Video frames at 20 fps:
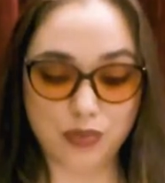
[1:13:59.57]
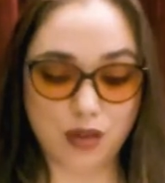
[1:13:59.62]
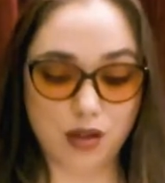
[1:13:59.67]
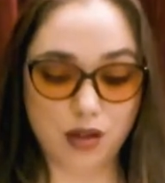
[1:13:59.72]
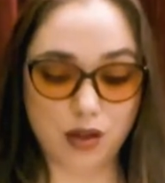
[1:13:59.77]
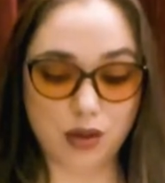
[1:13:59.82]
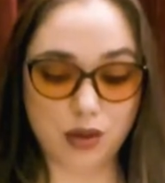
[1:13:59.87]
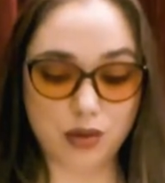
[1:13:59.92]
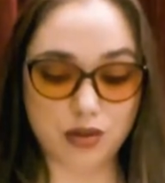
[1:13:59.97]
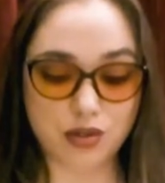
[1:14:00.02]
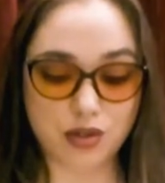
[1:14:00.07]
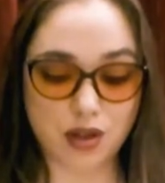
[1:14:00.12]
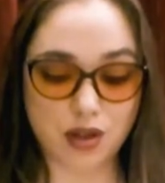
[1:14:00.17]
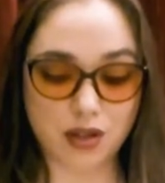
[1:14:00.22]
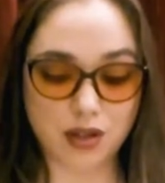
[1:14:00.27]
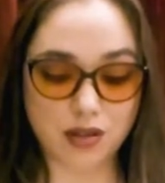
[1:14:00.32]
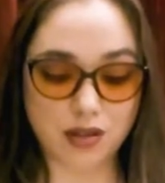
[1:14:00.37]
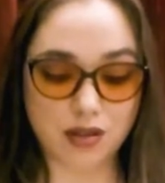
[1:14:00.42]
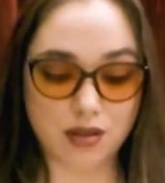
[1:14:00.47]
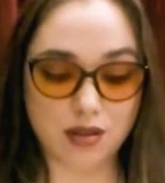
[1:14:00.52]
who
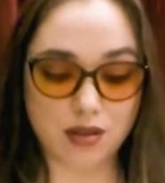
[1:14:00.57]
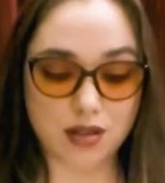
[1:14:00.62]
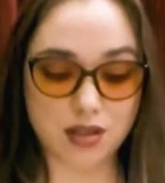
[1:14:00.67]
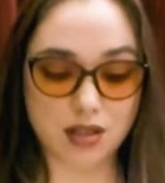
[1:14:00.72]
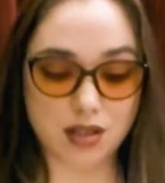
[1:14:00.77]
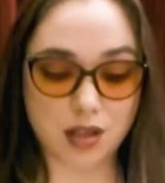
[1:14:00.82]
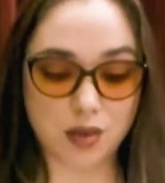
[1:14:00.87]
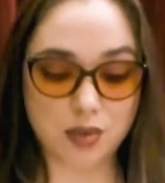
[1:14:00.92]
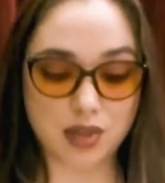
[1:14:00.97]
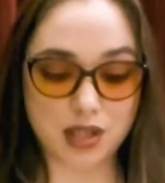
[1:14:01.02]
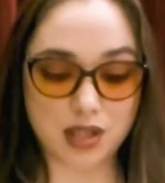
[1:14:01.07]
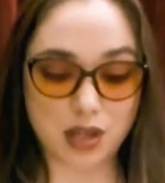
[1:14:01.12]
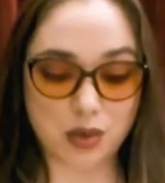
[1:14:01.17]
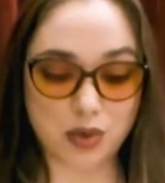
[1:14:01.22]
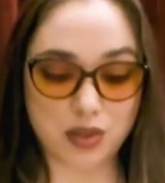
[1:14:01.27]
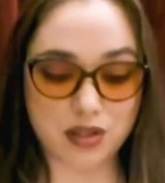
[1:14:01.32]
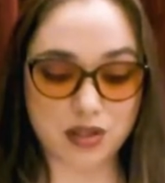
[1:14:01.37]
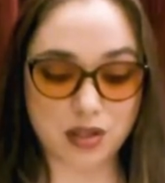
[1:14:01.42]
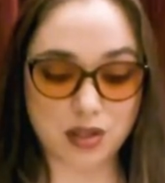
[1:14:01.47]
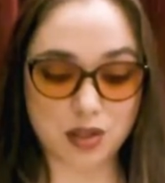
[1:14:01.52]
chalked the sums he
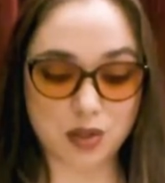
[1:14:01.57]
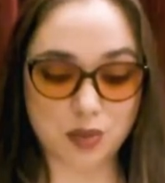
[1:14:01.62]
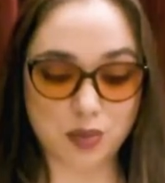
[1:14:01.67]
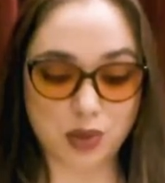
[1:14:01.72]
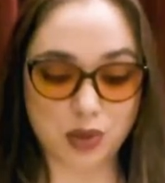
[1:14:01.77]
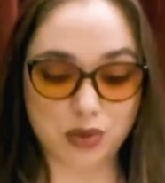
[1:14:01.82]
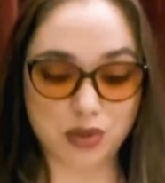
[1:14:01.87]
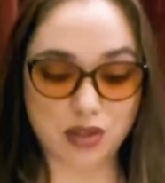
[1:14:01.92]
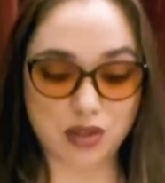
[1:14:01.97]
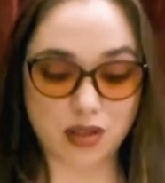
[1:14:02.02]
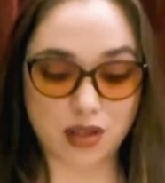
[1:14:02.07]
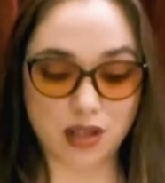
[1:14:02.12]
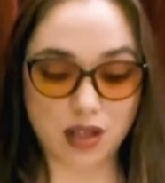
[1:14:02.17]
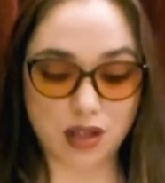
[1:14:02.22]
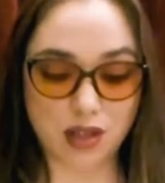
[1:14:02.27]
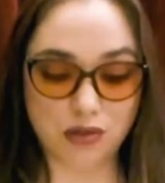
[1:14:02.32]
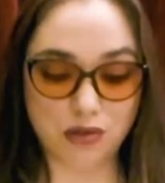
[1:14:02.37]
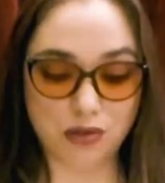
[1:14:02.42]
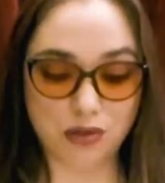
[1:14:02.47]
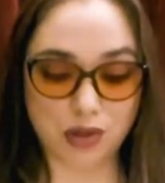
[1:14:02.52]
was disposed to
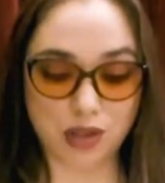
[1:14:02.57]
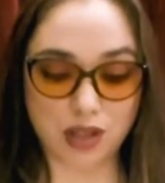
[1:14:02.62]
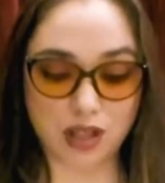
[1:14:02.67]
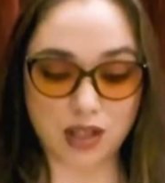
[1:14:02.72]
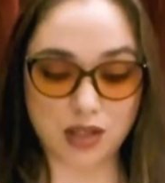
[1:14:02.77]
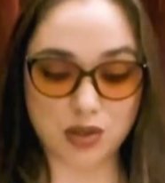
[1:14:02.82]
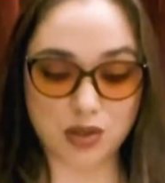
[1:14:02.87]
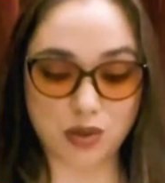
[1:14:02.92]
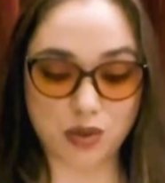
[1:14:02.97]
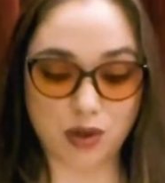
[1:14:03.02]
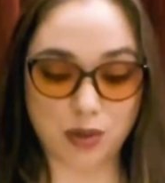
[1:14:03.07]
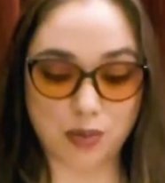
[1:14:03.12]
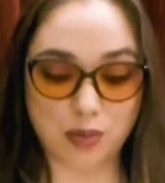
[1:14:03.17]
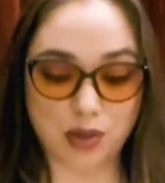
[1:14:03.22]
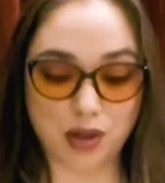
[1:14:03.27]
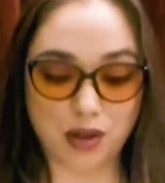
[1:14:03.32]
give for each upon